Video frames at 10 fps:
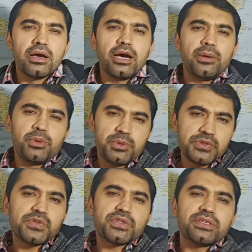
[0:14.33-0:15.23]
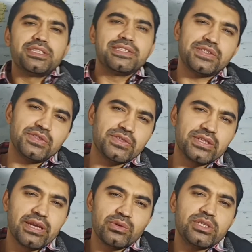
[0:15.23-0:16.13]
Hi viewers, this is
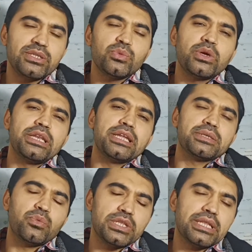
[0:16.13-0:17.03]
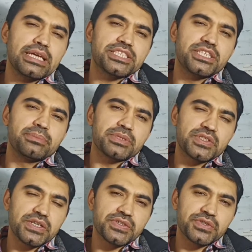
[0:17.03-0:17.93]
Salahuddin with lecture number
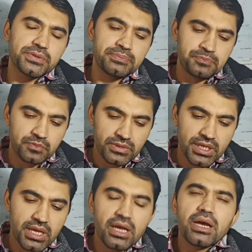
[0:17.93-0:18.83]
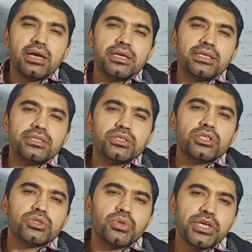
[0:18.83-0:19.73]
6, and
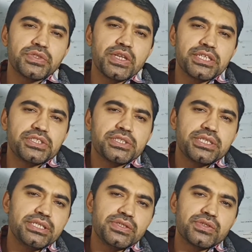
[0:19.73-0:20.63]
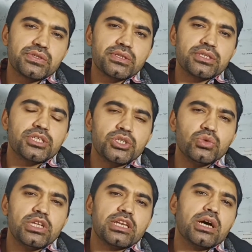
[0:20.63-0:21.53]
today's lecture is the
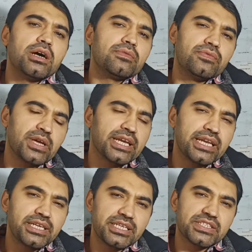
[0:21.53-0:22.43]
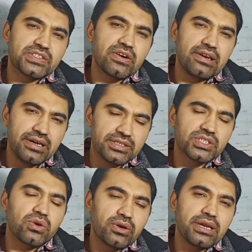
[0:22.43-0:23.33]
Union of England and
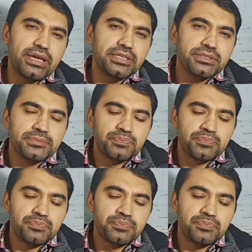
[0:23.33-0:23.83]
Scotland.